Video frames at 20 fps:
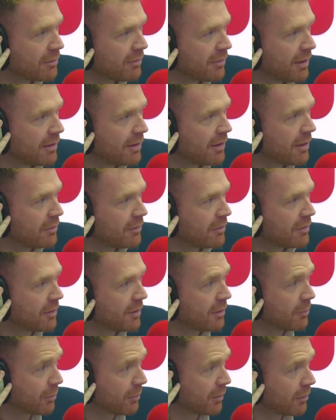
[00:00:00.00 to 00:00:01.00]
train teachers
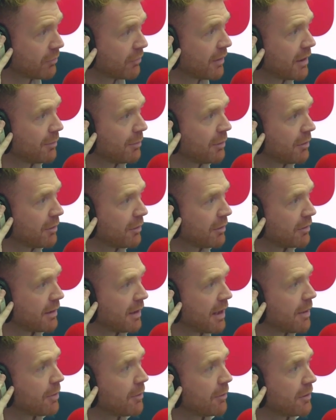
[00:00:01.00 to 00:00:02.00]
here to an incredibly high
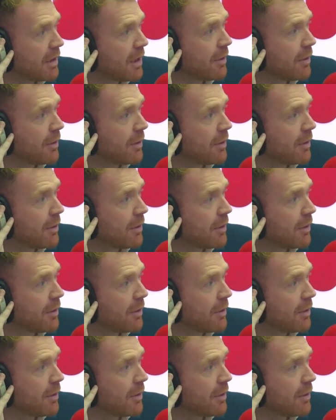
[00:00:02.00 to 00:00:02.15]
standard.